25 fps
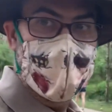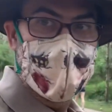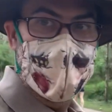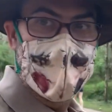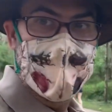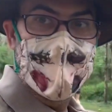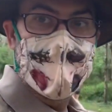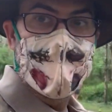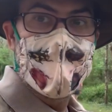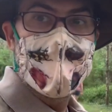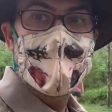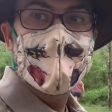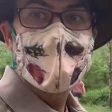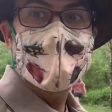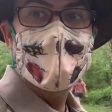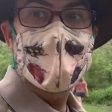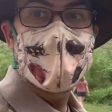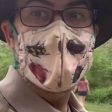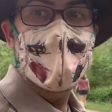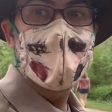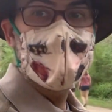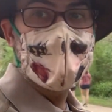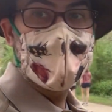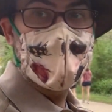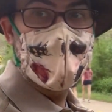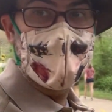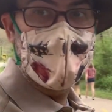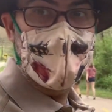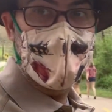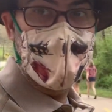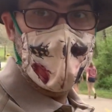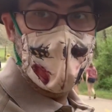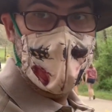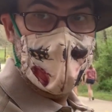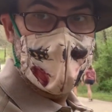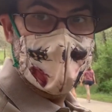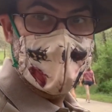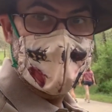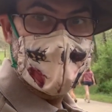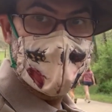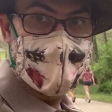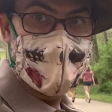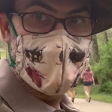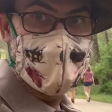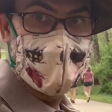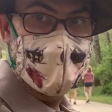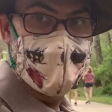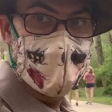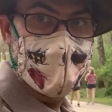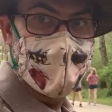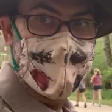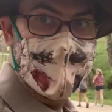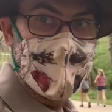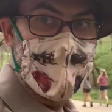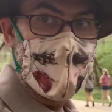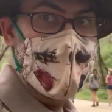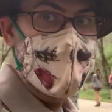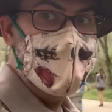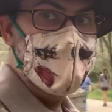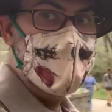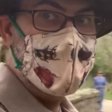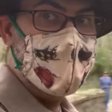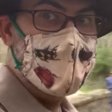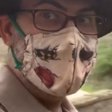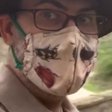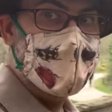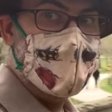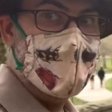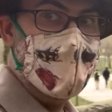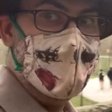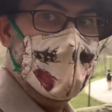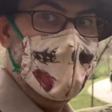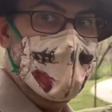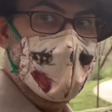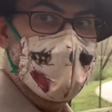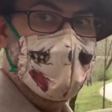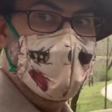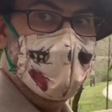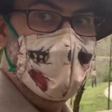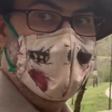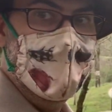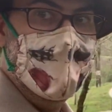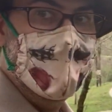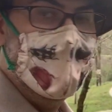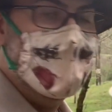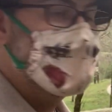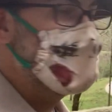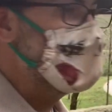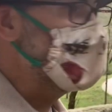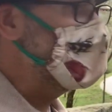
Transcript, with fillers: enter the forest. As you can see, it's very well